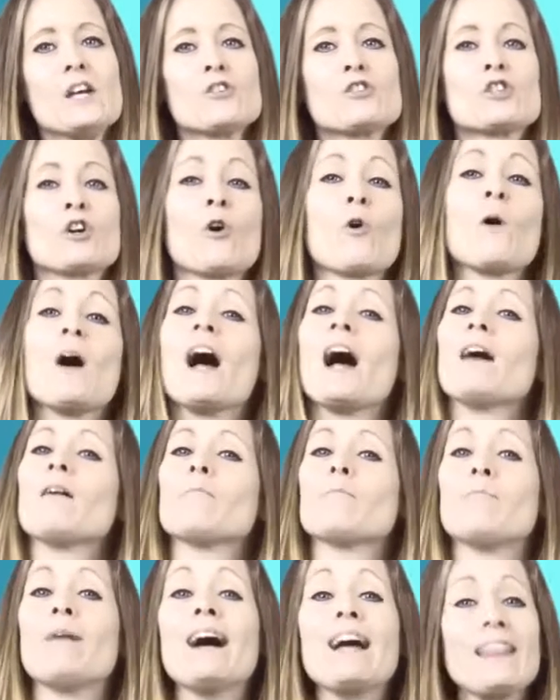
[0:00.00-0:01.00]
So
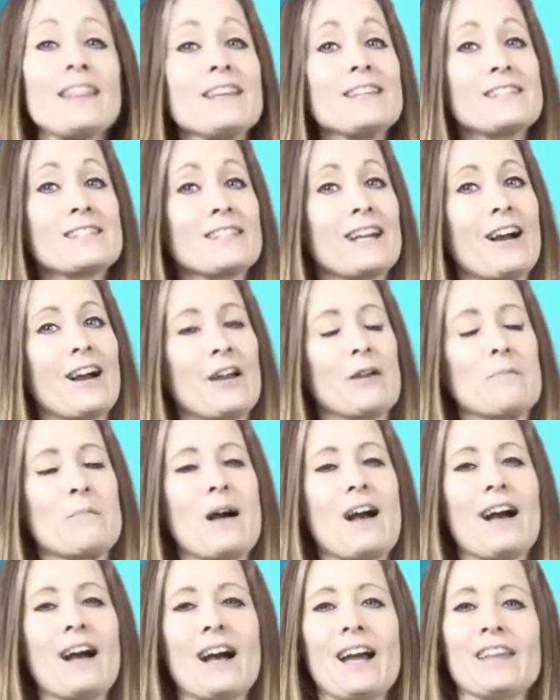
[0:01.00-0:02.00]
by this
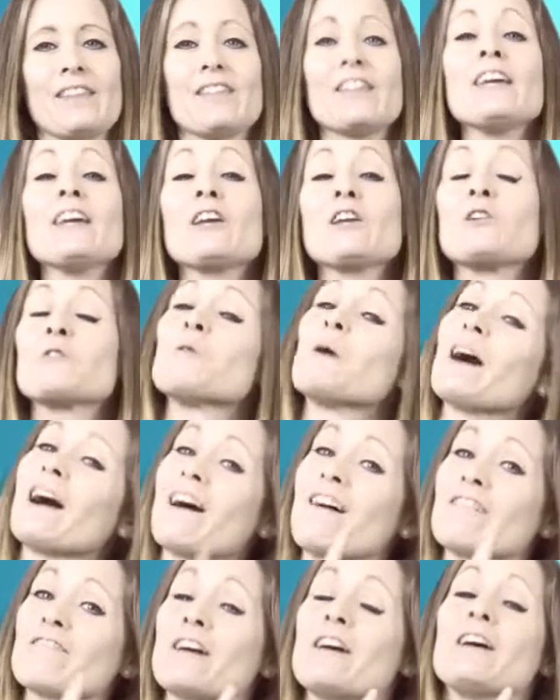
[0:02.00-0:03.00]
time I think you
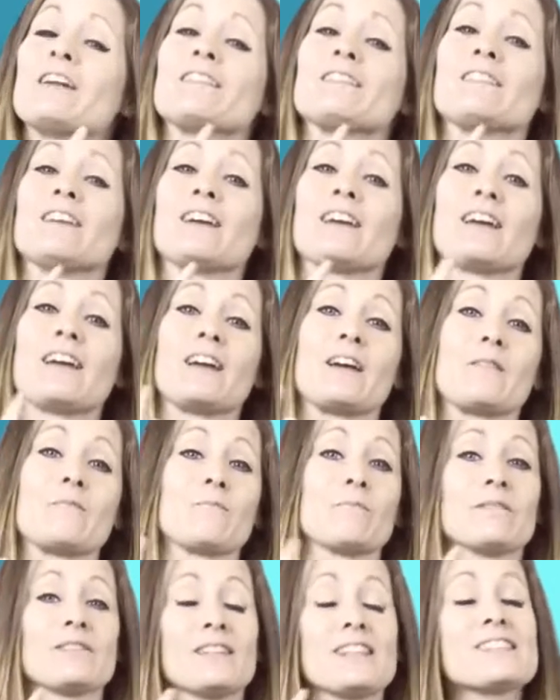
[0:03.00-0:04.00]
have
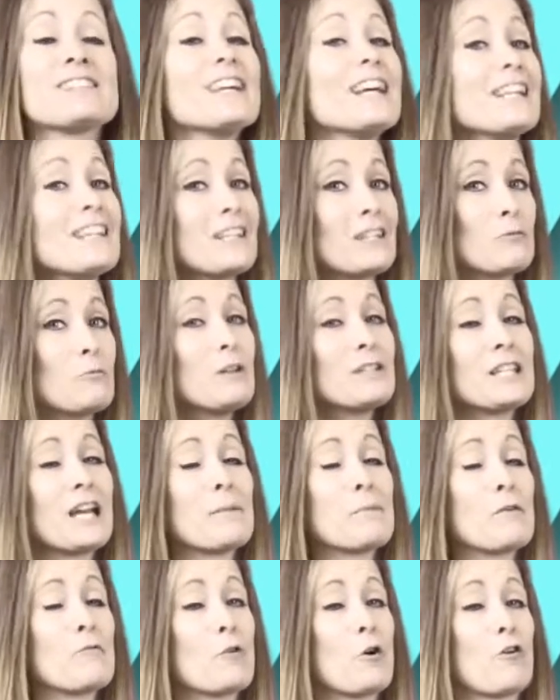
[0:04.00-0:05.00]
decided what
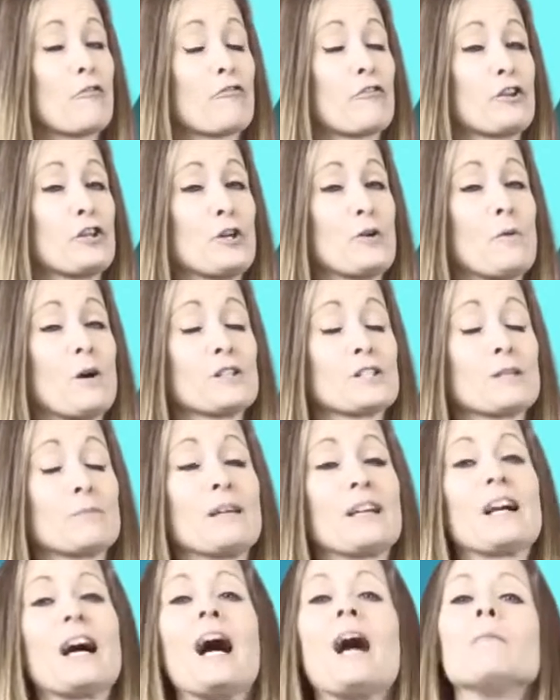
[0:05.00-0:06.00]
type of author you want to
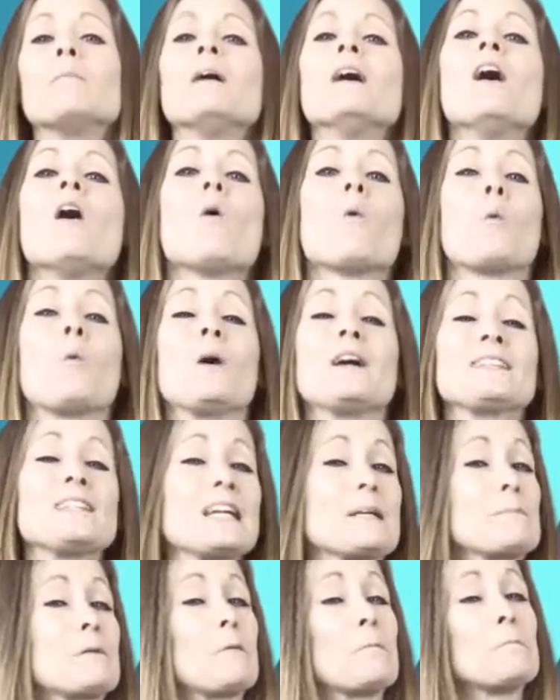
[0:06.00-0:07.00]
become, what
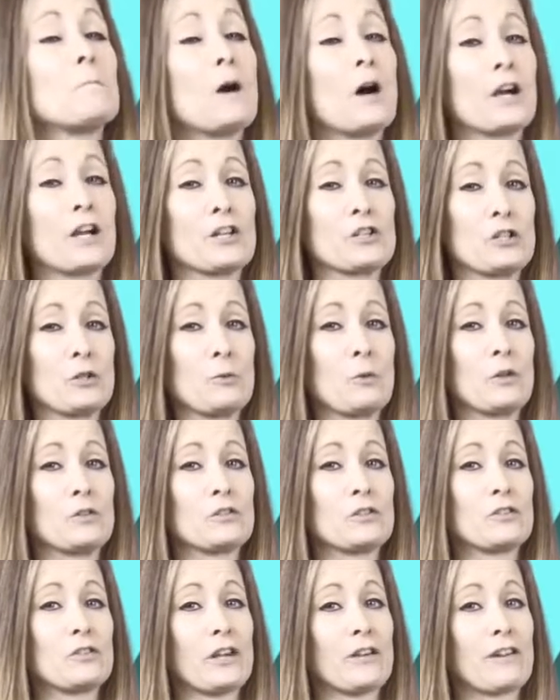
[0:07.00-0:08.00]
type of market you
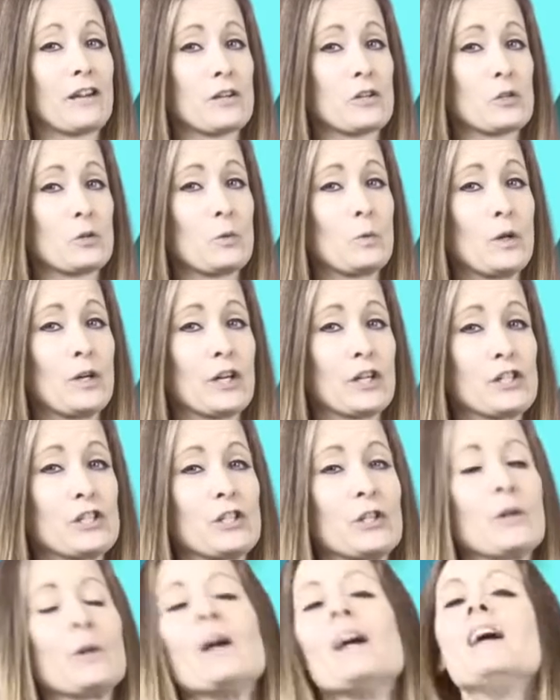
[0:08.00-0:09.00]
want to direct your work
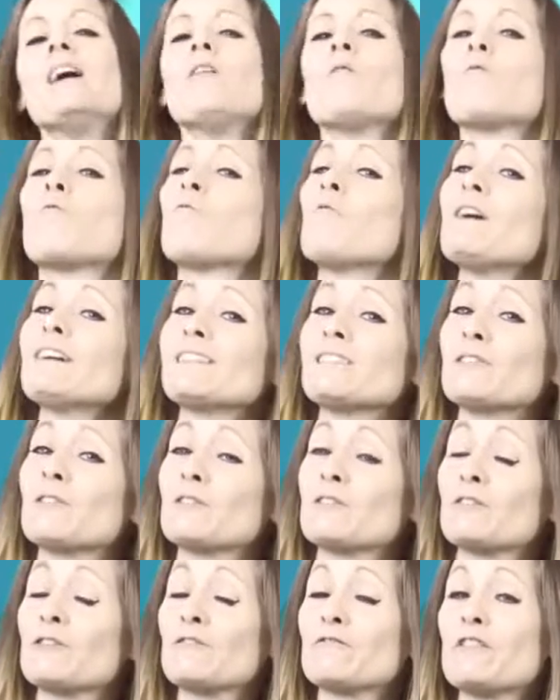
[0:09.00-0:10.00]
to, what
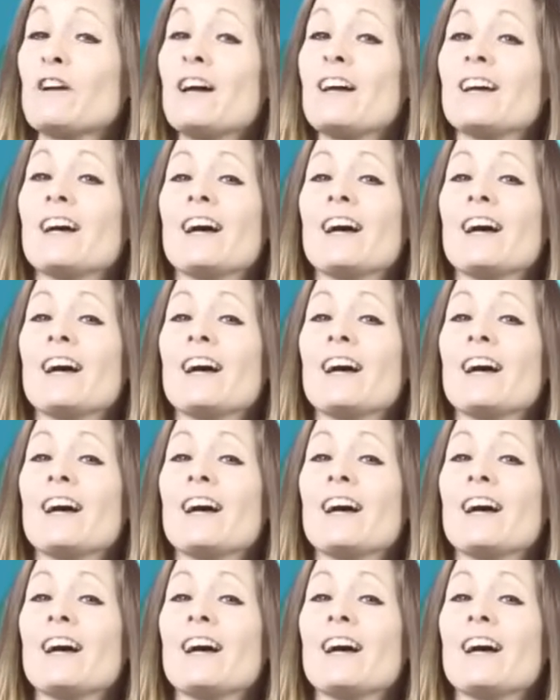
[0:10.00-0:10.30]
sort of